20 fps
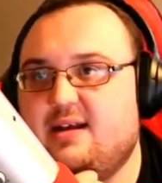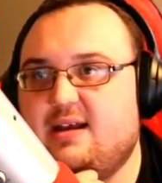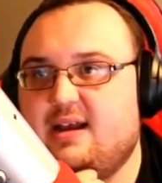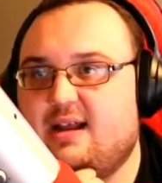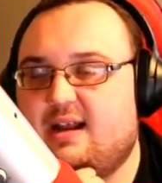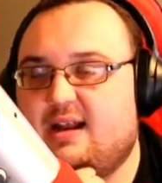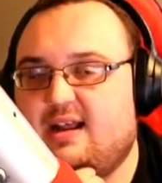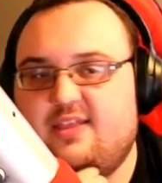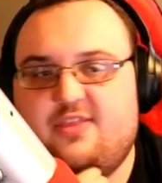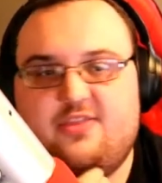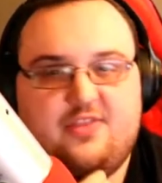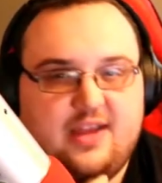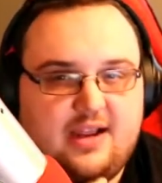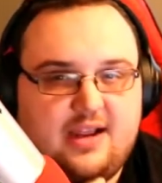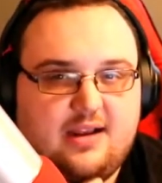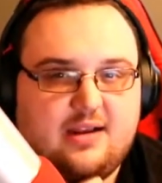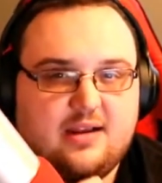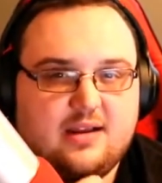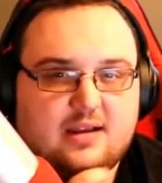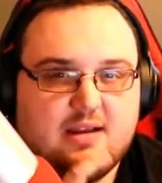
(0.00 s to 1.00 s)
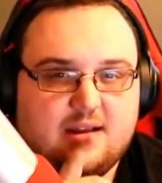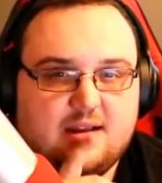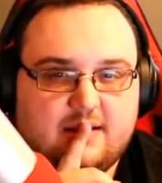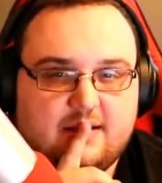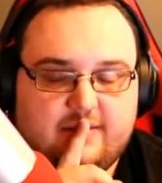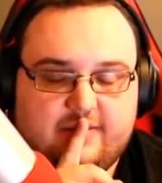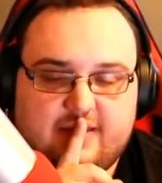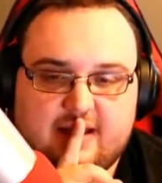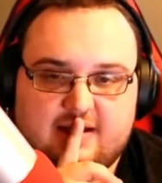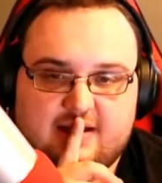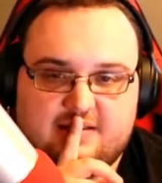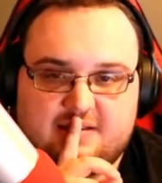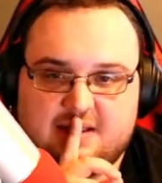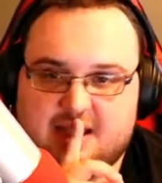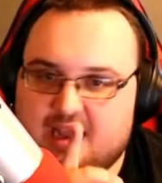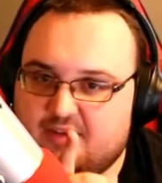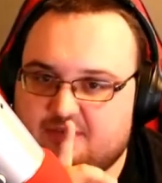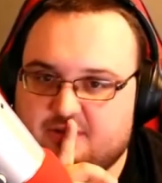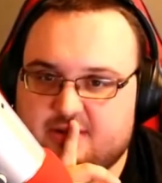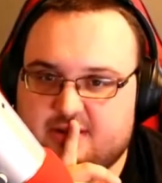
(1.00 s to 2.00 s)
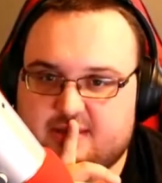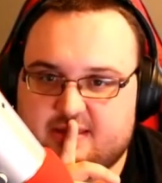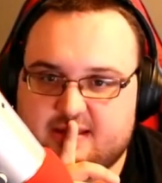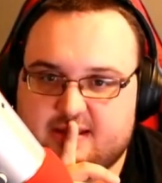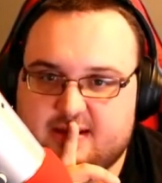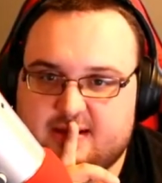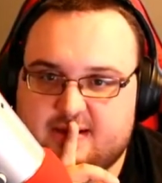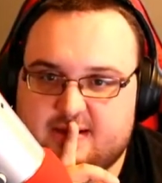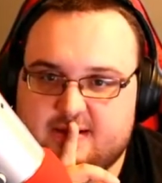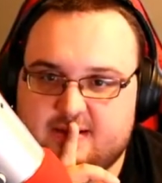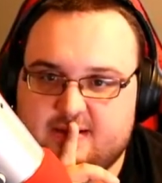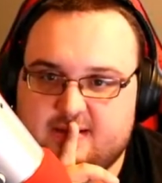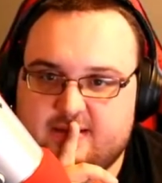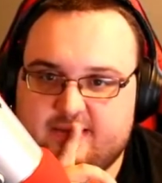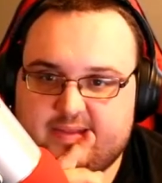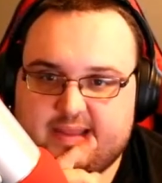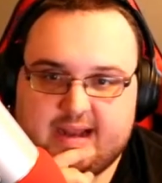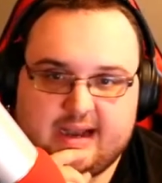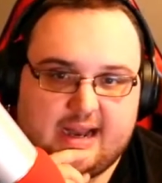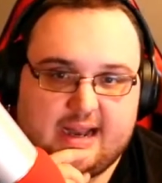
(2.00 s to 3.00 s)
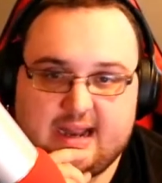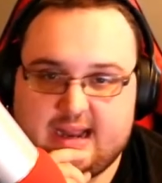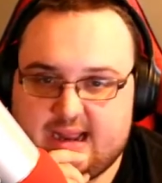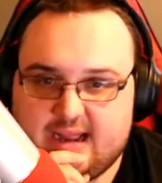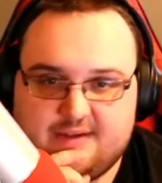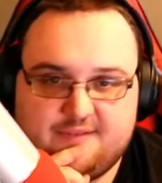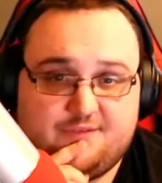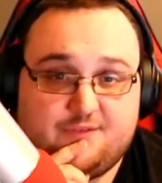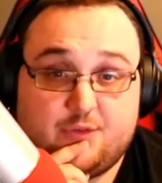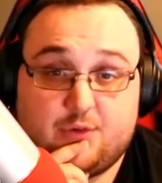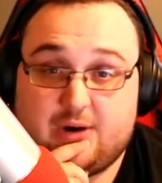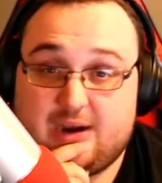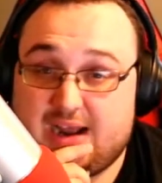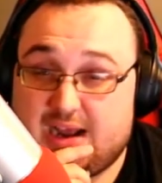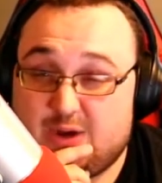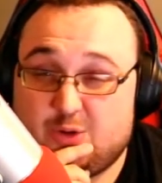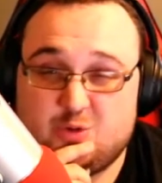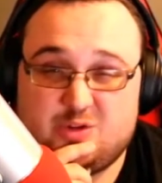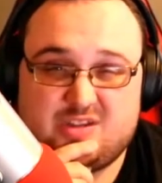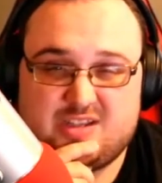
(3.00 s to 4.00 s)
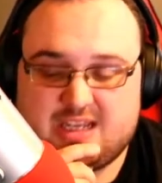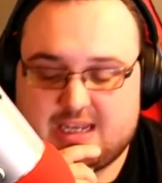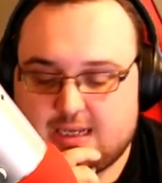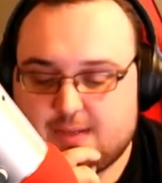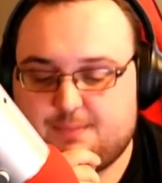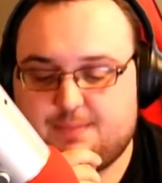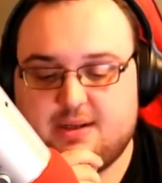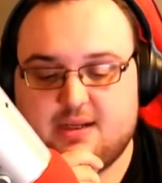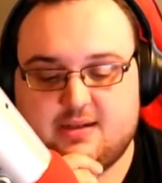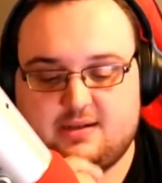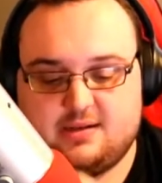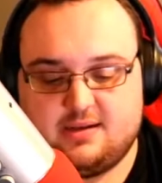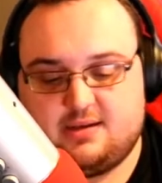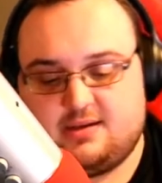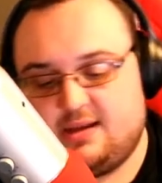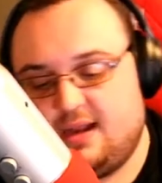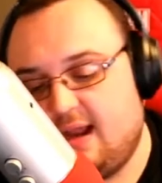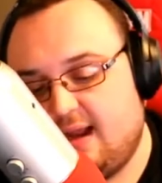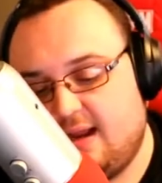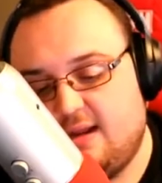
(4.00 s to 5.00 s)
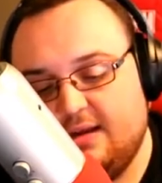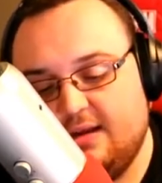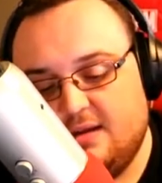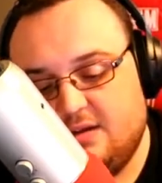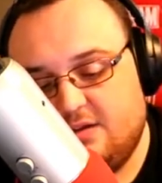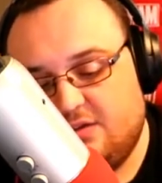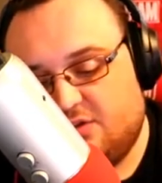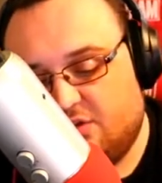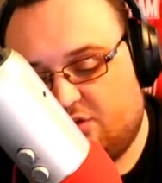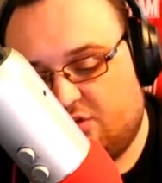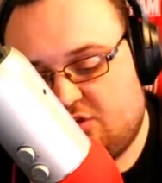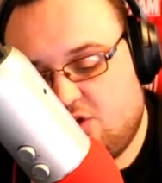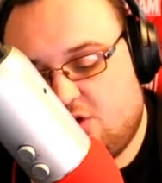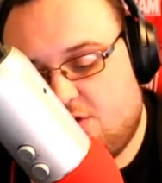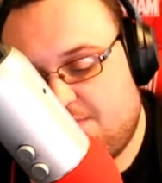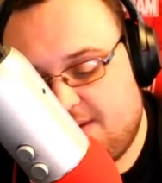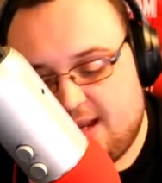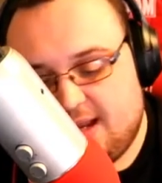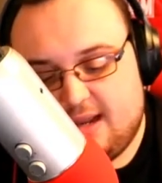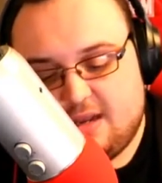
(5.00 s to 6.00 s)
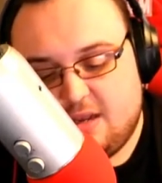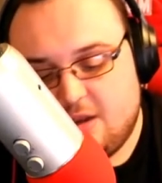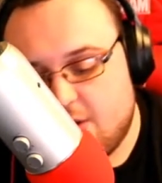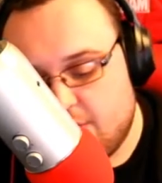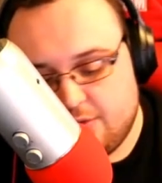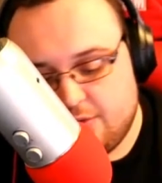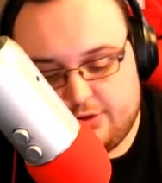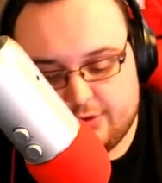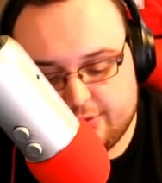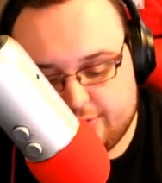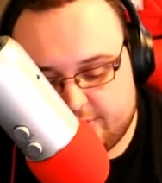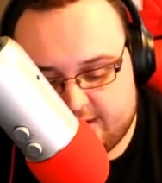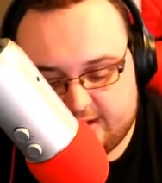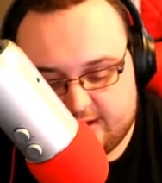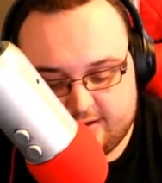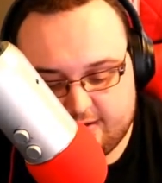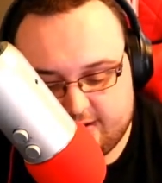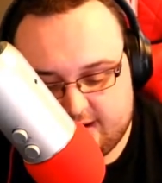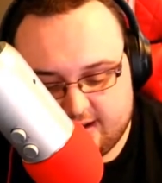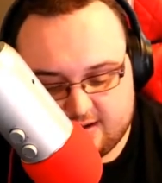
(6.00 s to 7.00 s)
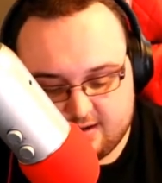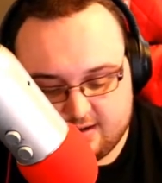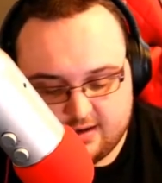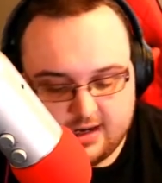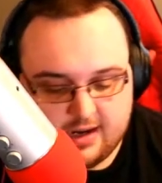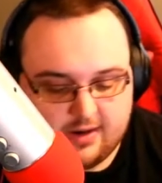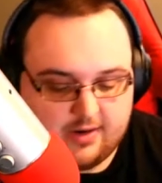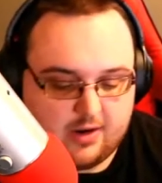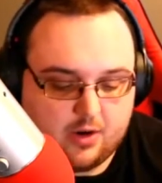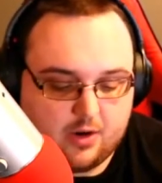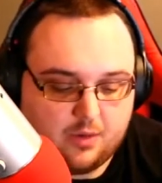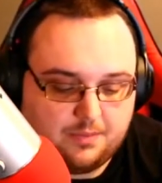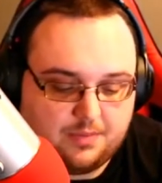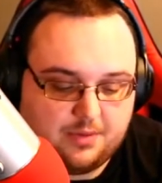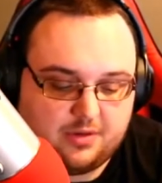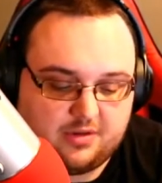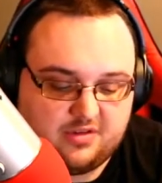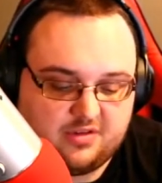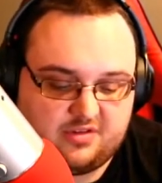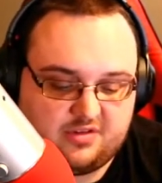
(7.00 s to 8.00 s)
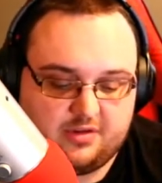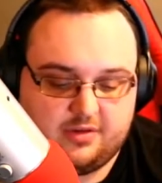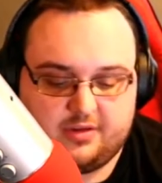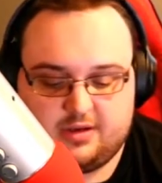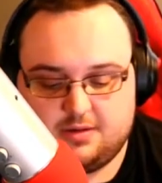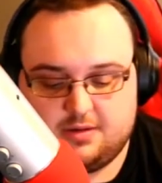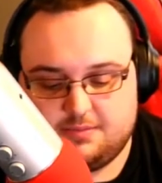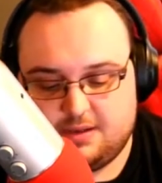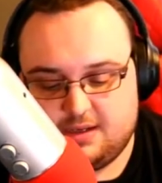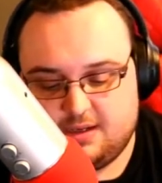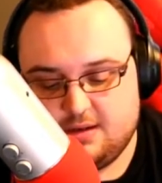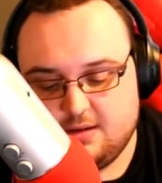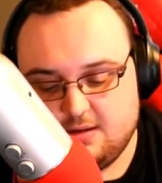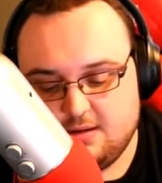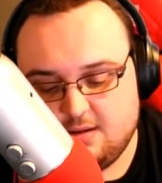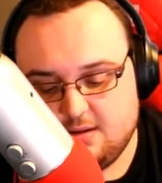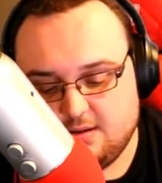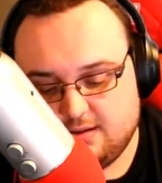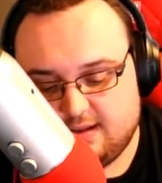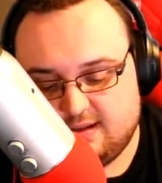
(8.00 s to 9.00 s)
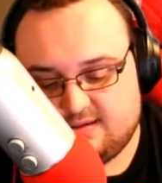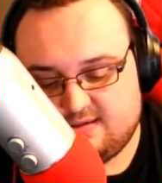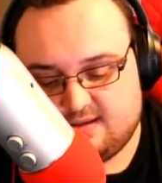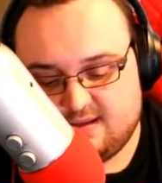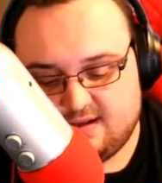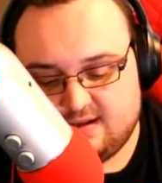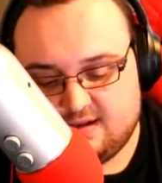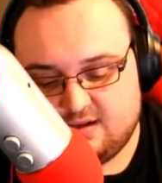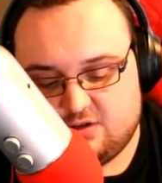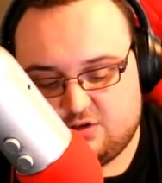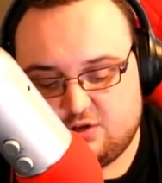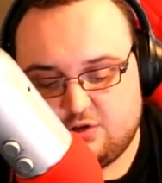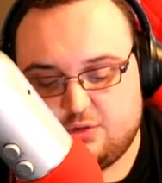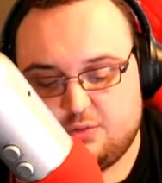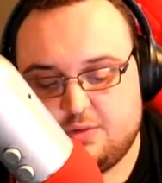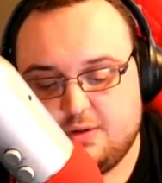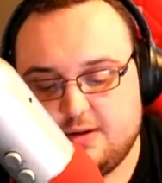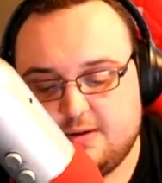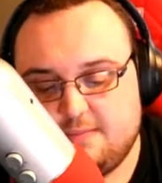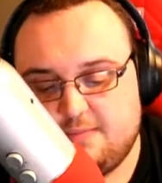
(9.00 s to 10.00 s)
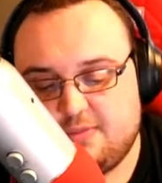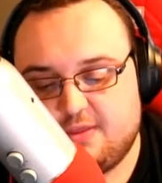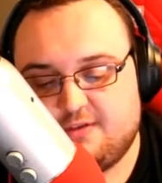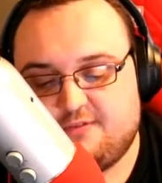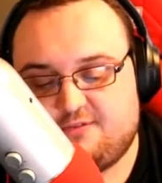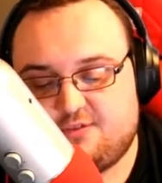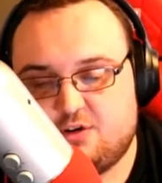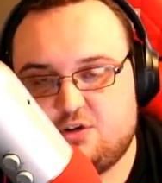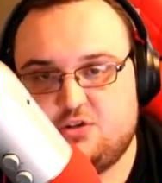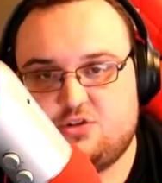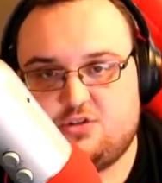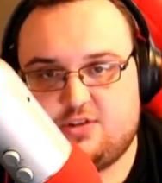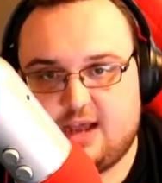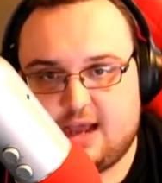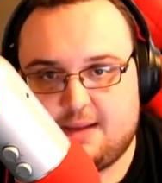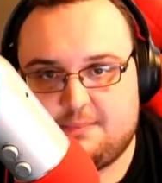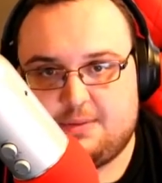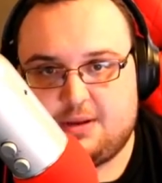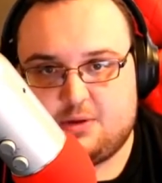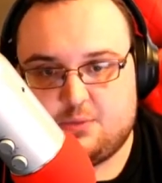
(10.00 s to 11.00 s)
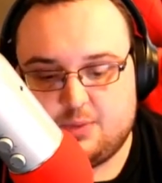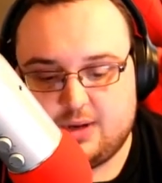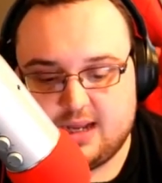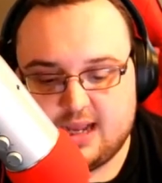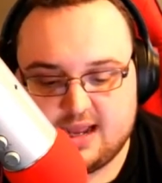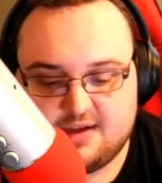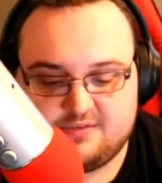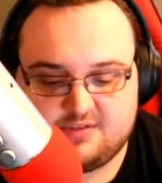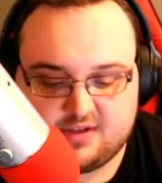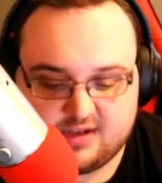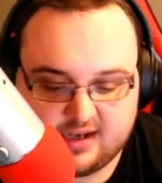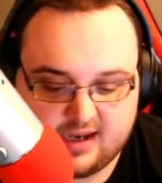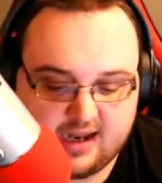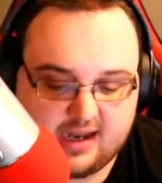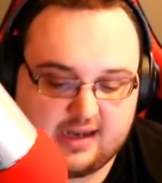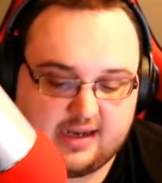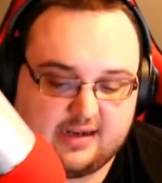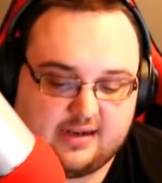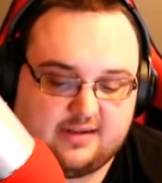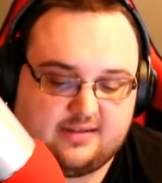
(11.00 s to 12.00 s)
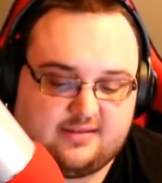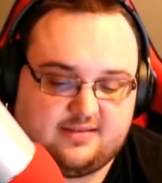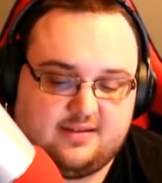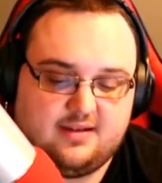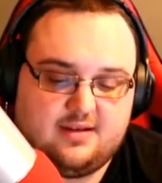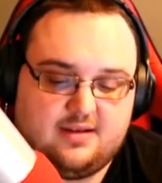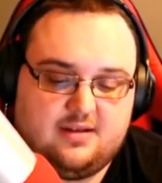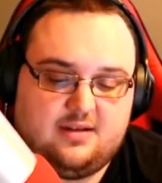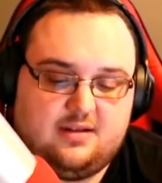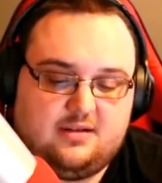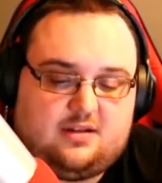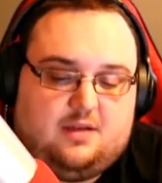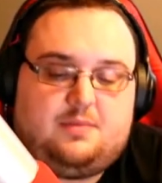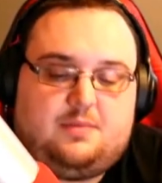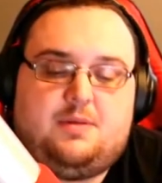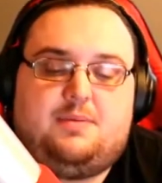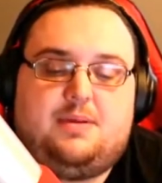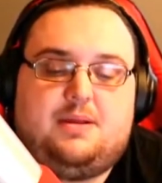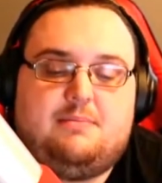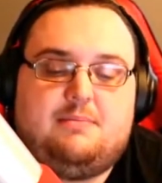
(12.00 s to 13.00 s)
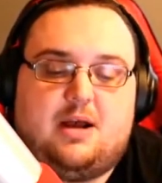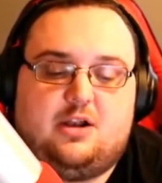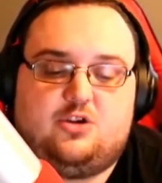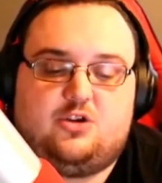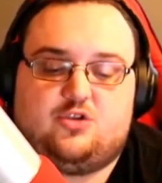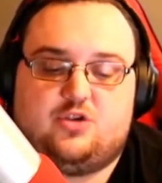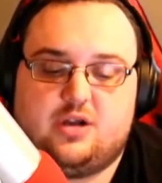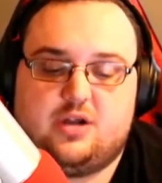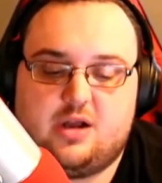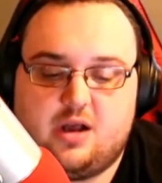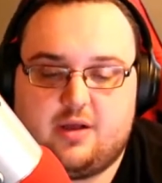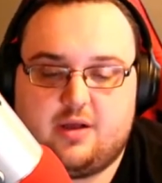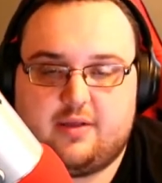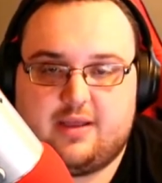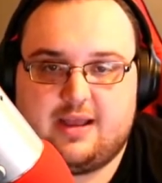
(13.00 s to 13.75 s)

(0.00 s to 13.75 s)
And I think that is everything that I have for housekeeping today. So, Soapy, I know your internet cut out. I hope you can still hear me. Let's get into the first topic we have today, and it's WB Montreal.